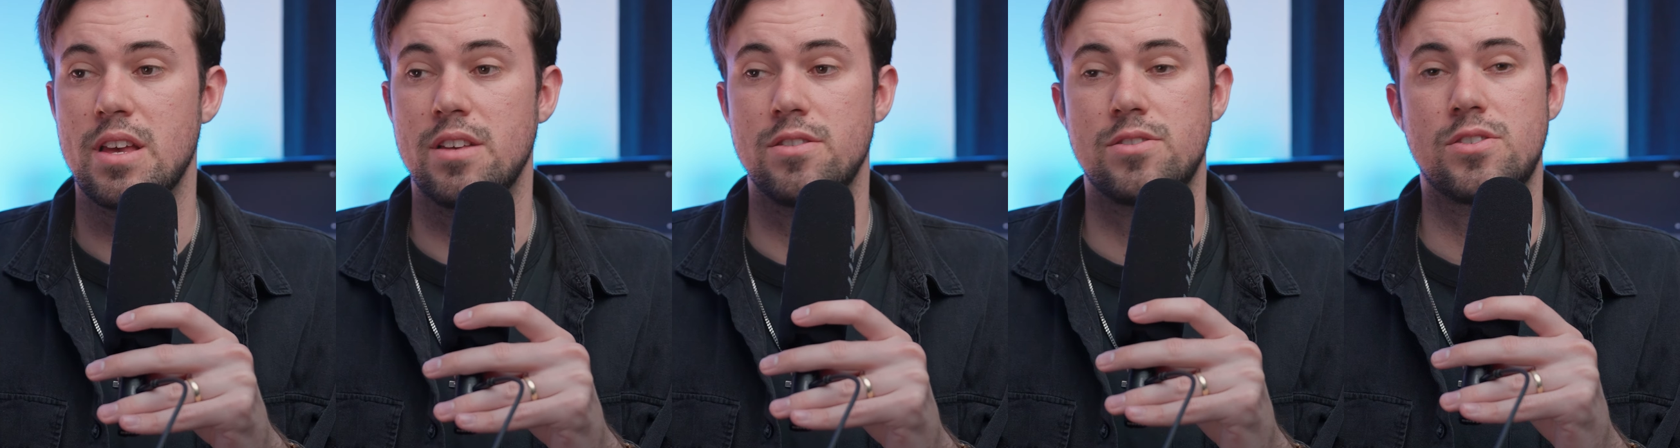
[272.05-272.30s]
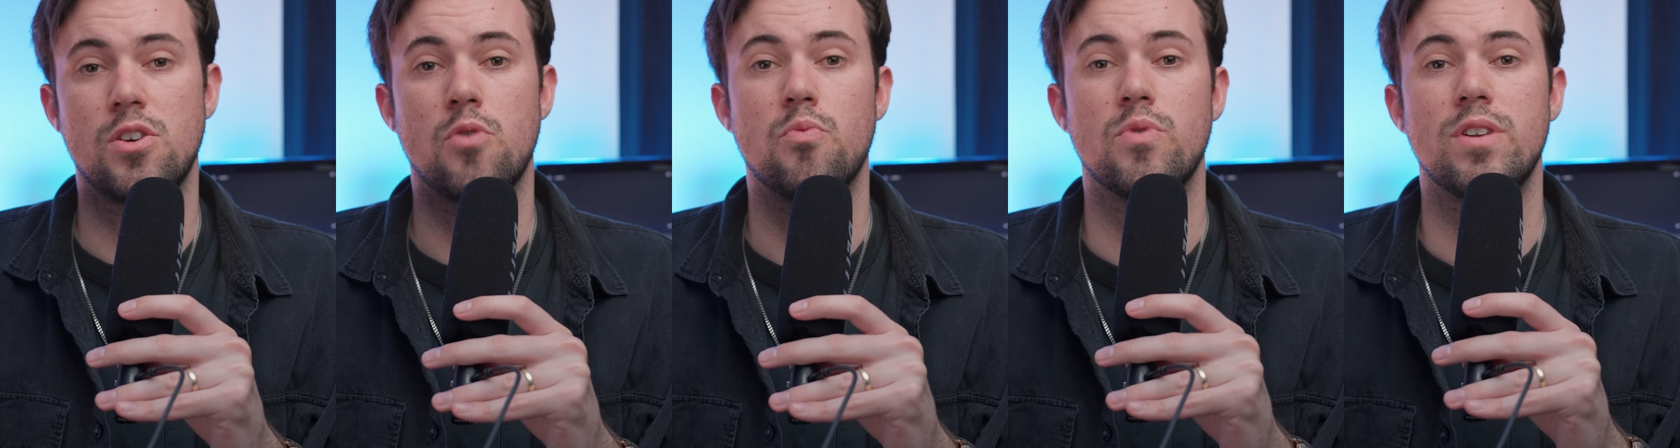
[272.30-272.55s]
And
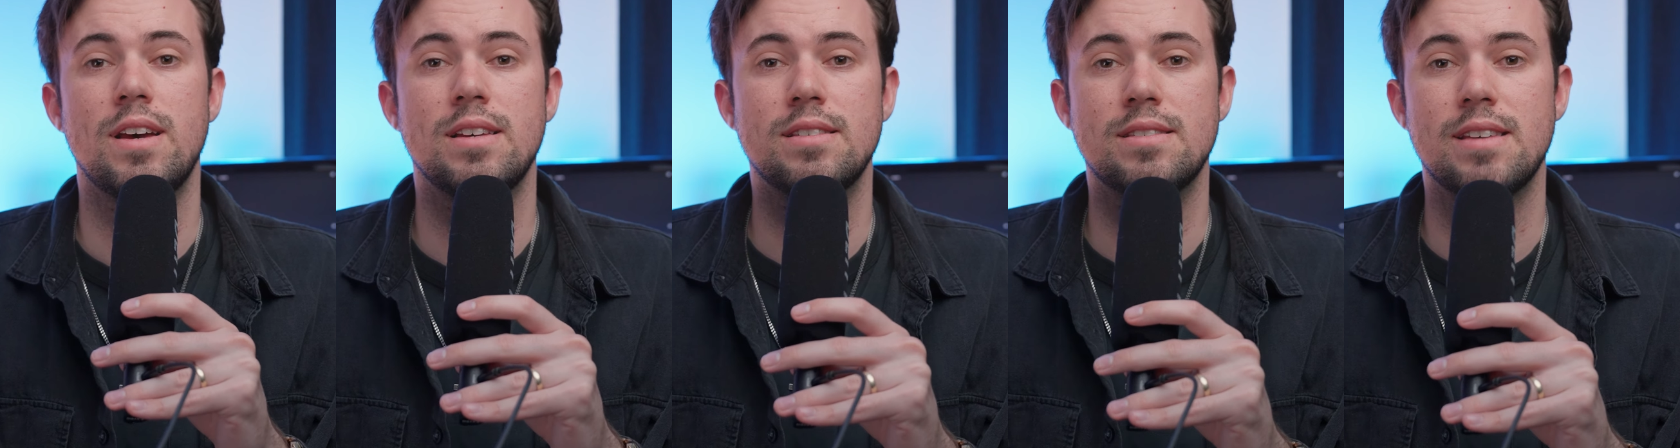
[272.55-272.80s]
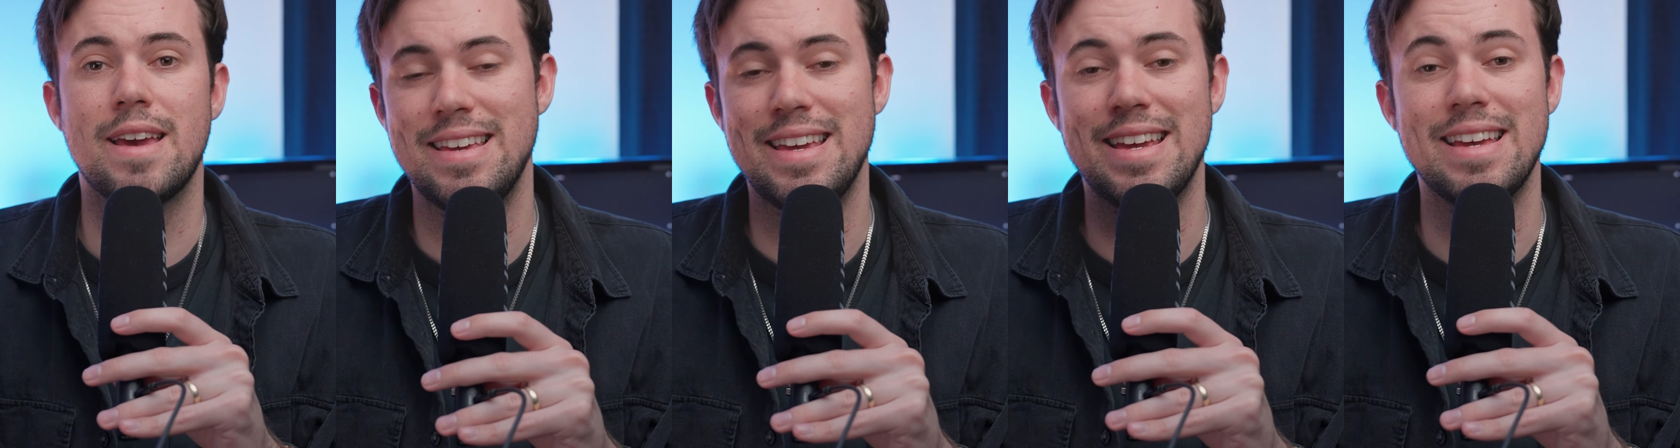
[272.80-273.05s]
so when I
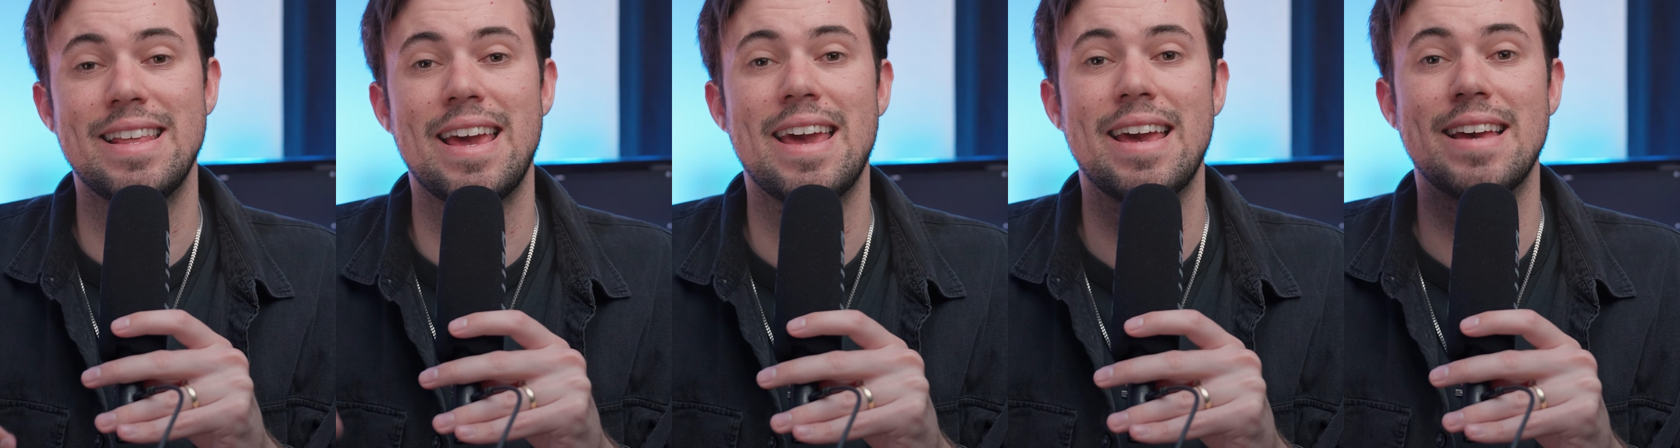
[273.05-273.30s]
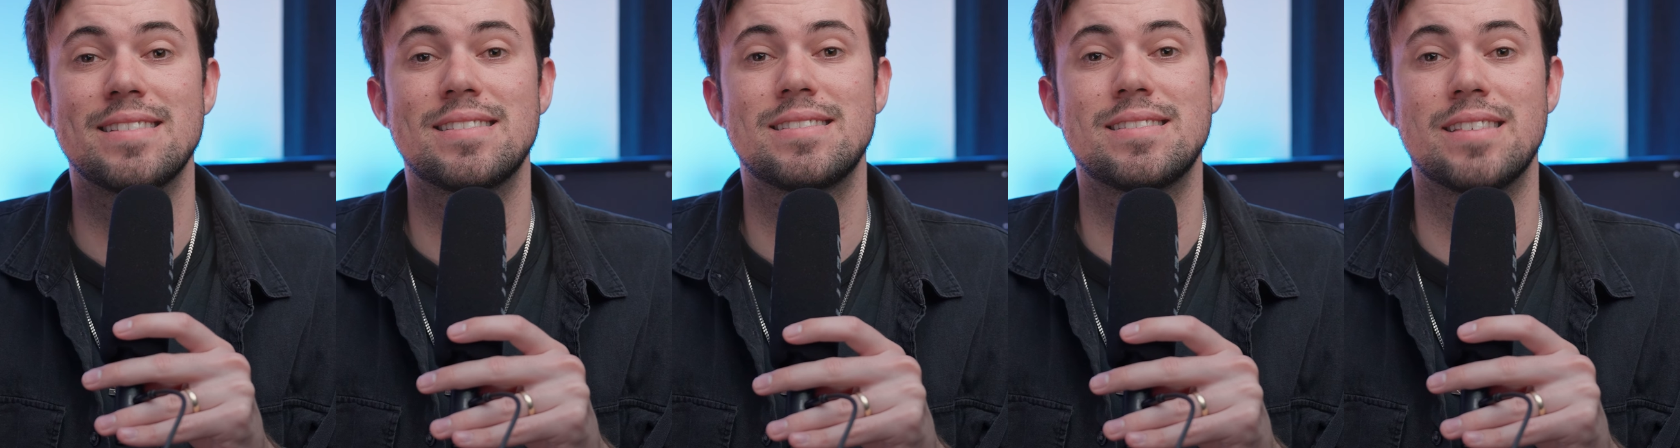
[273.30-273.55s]
say
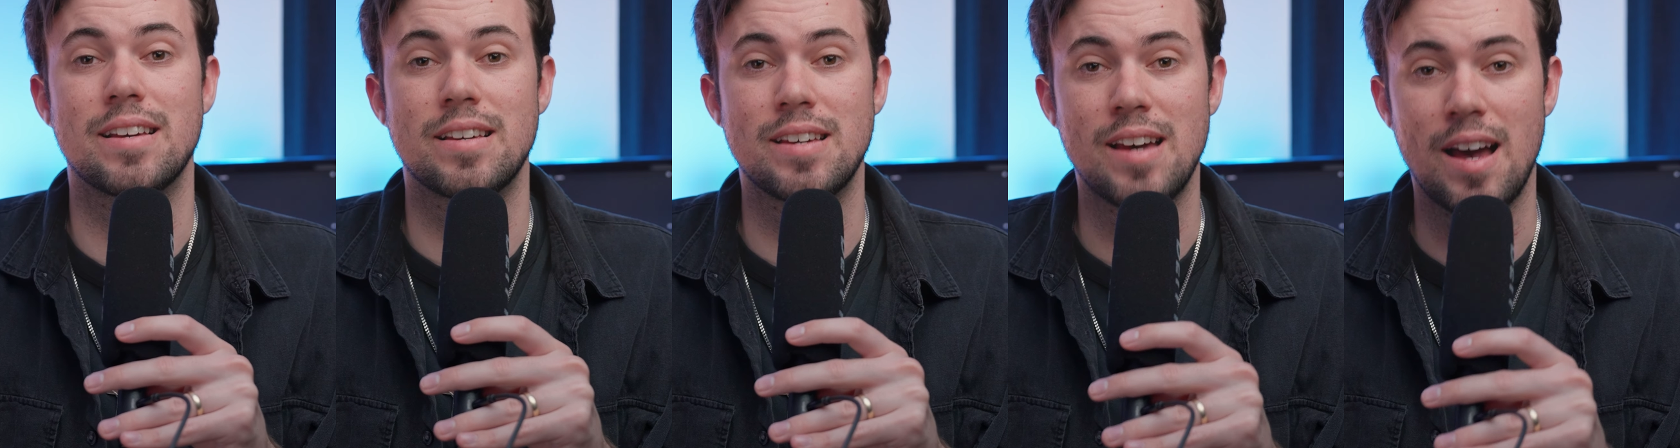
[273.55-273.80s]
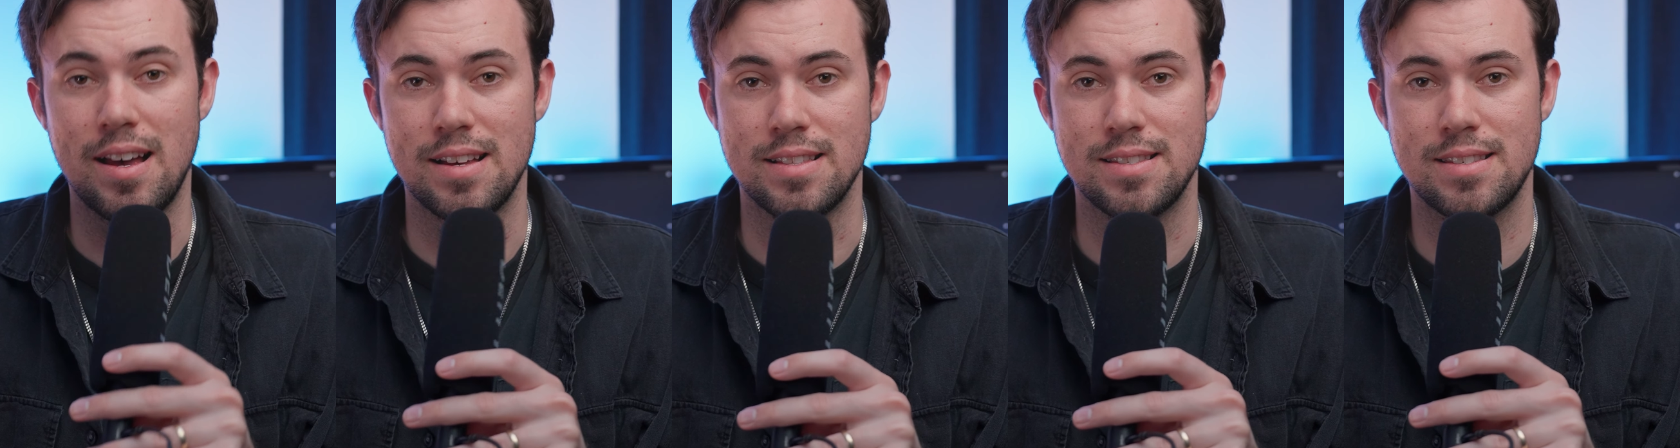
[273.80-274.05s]
enhance the
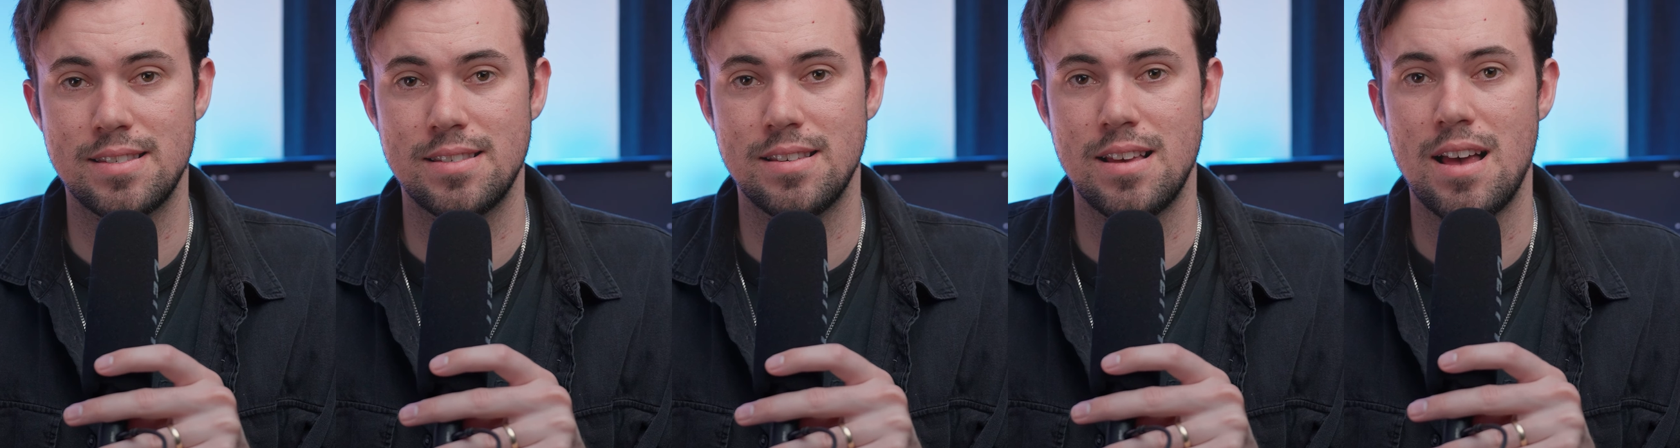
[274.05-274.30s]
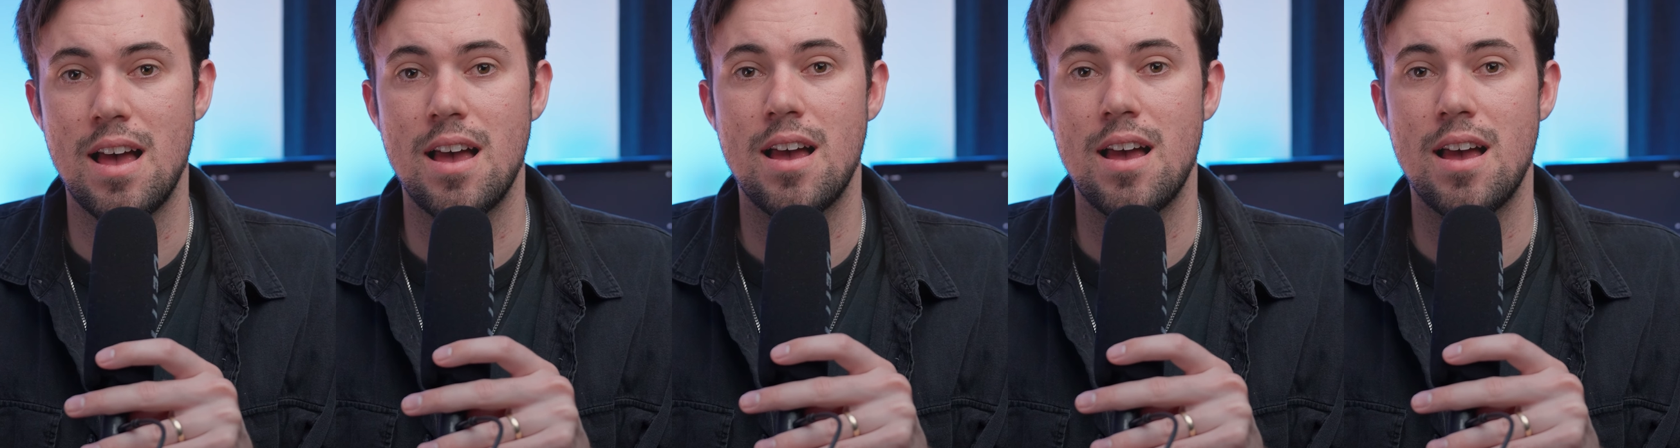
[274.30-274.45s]
cuts,